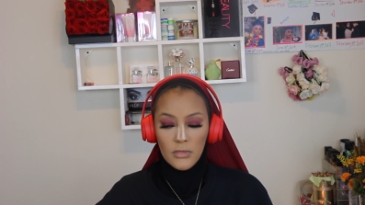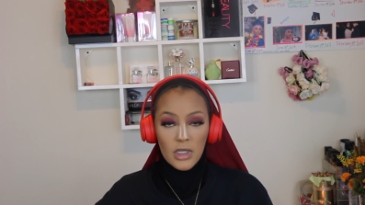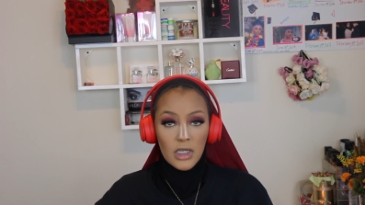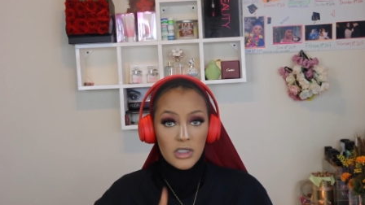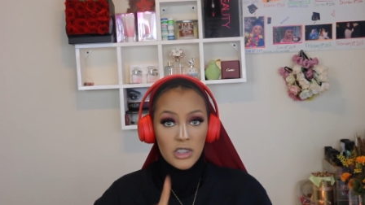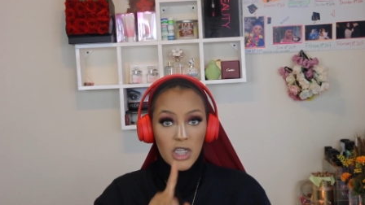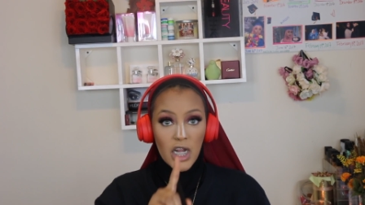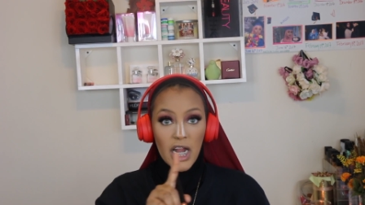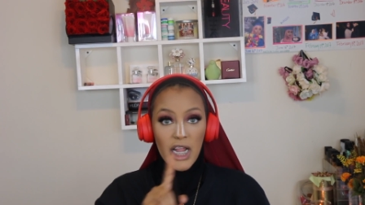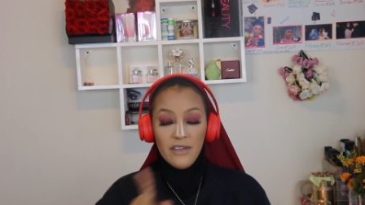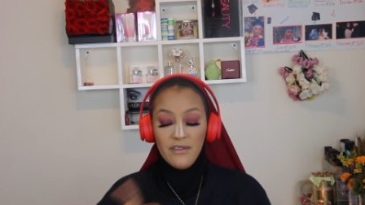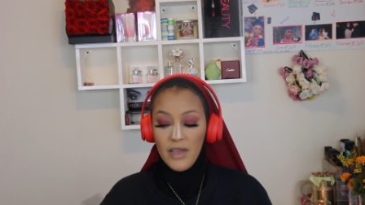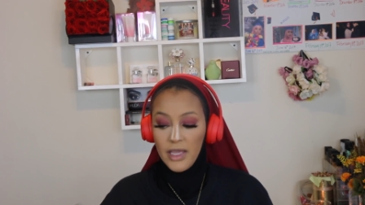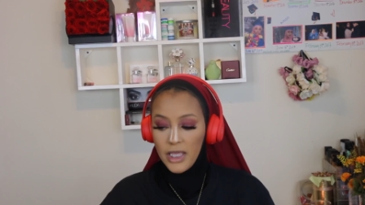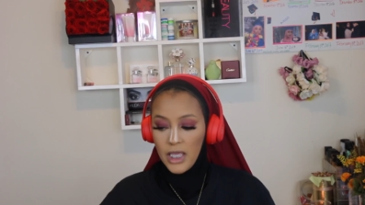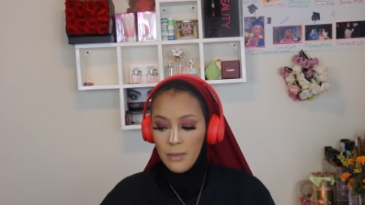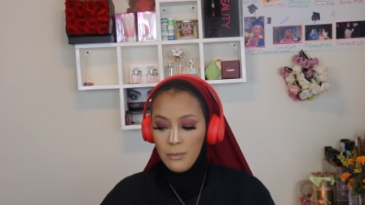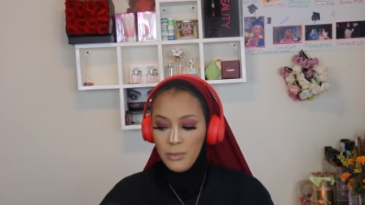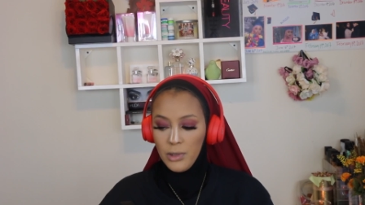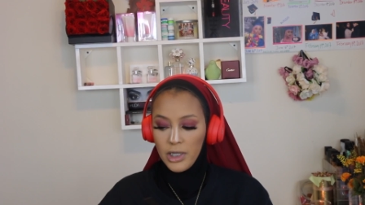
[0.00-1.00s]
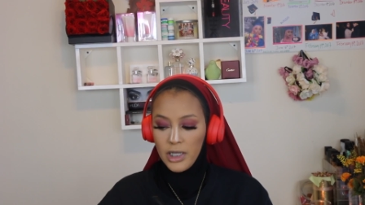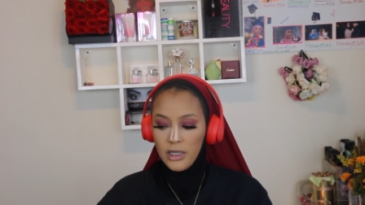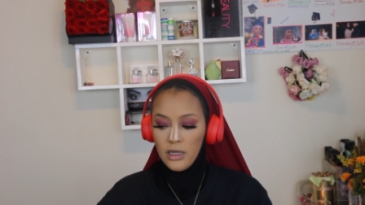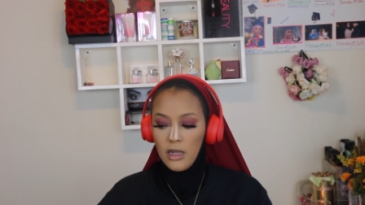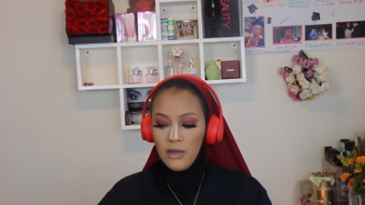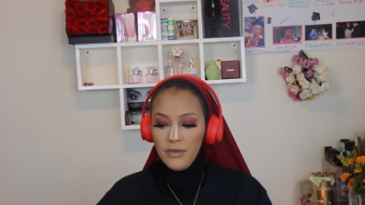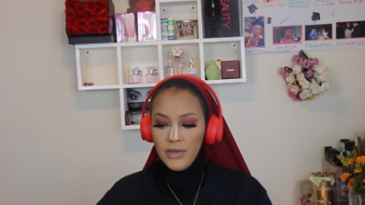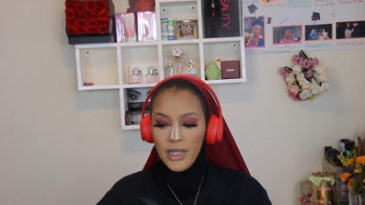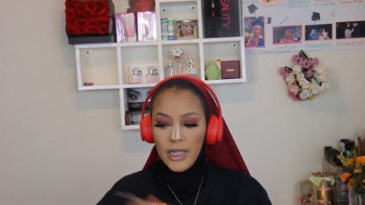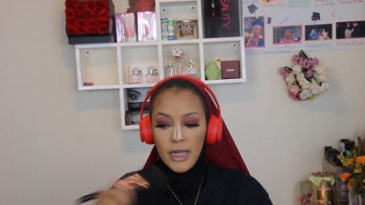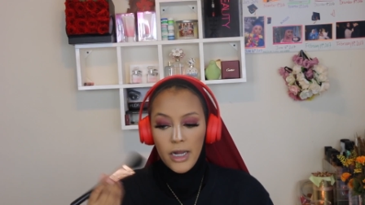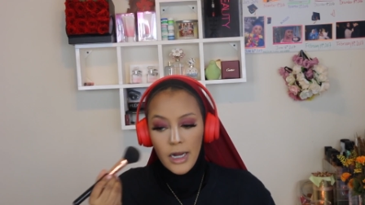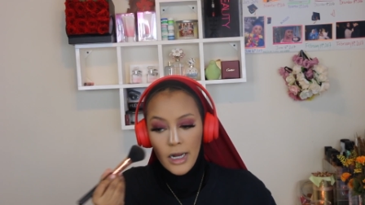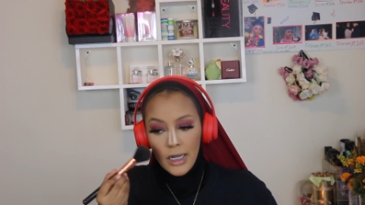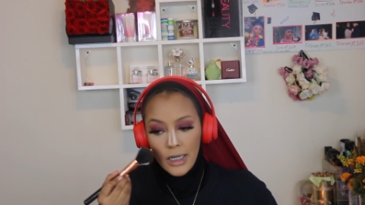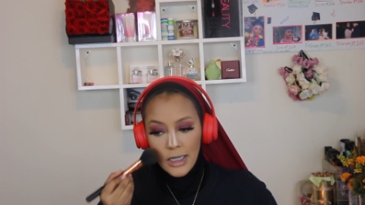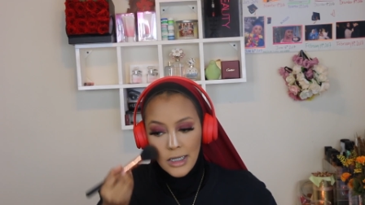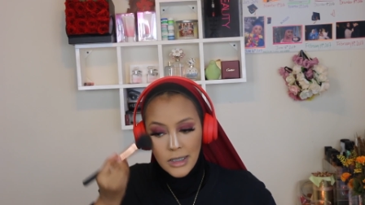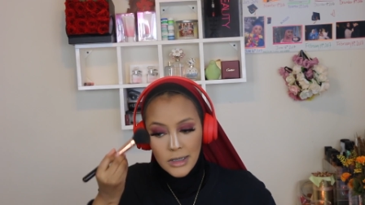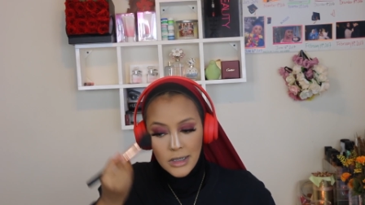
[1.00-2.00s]
Sorry if I keep looking over
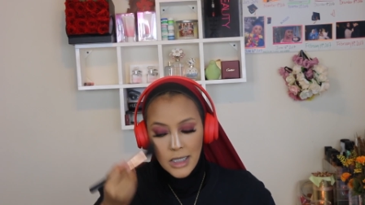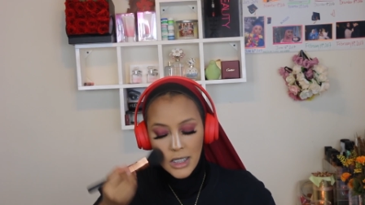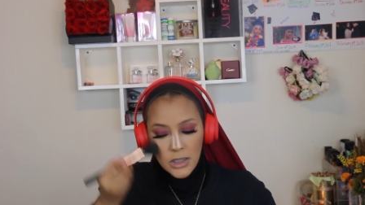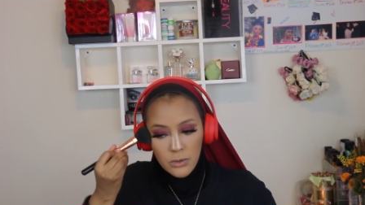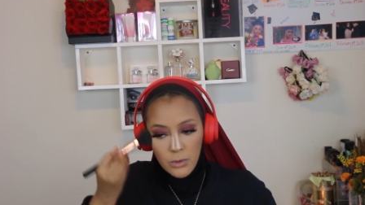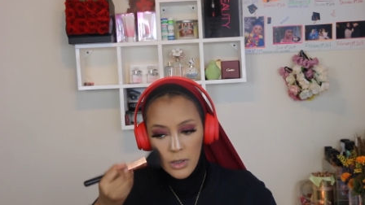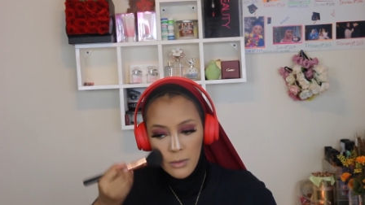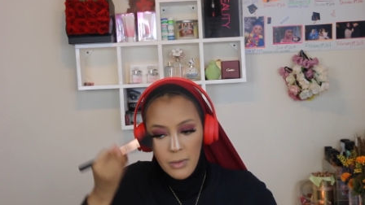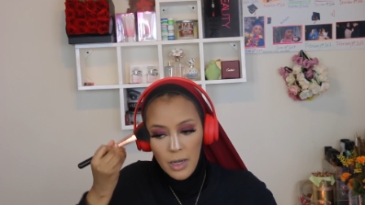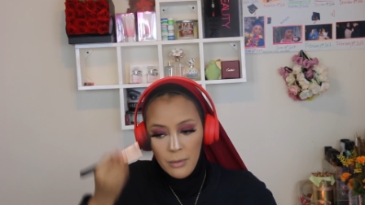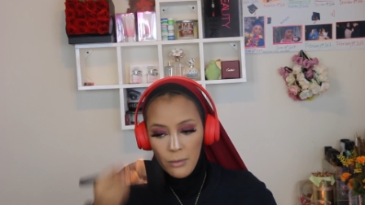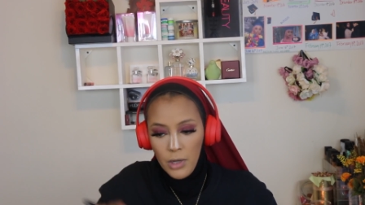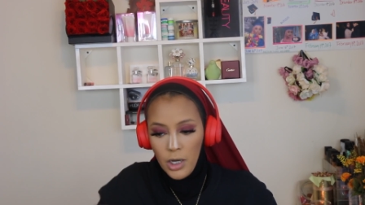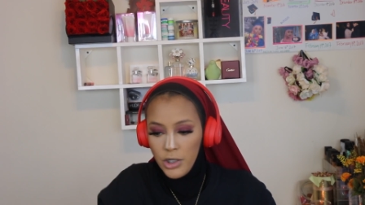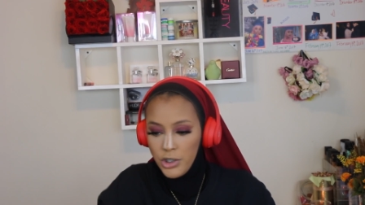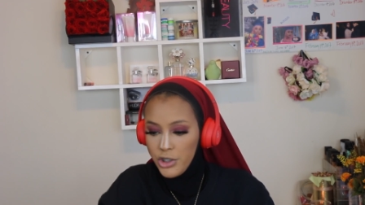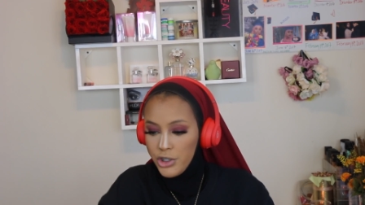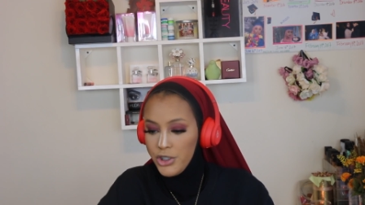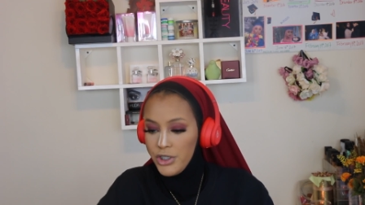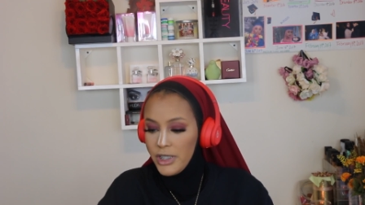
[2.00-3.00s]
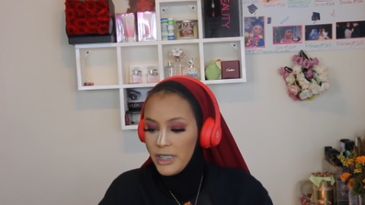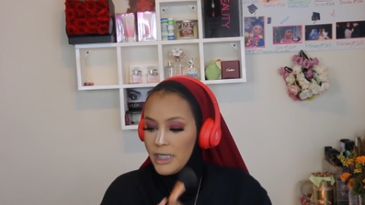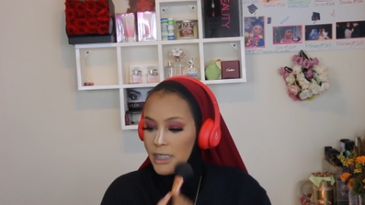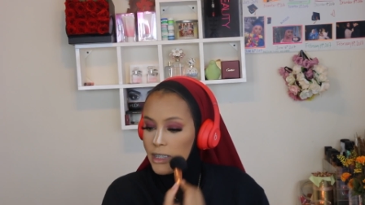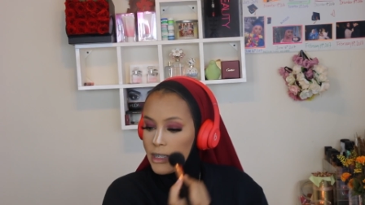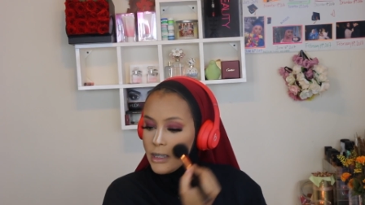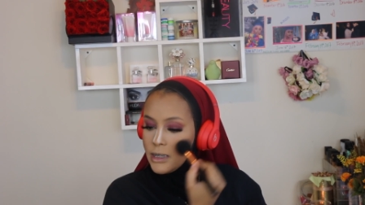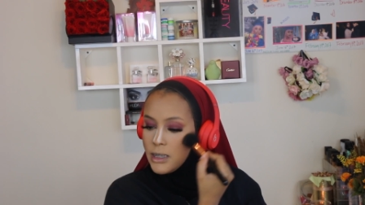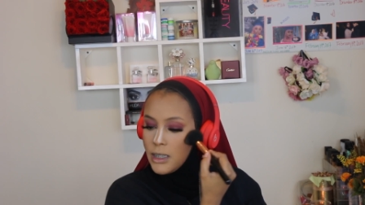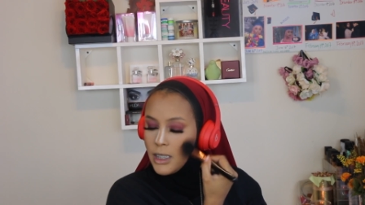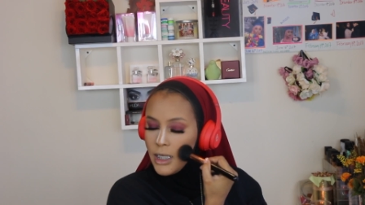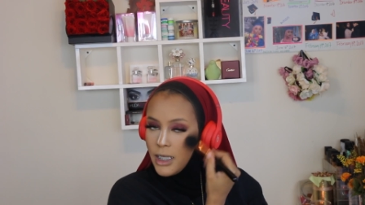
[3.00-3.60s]
here, because that's where my monitor is.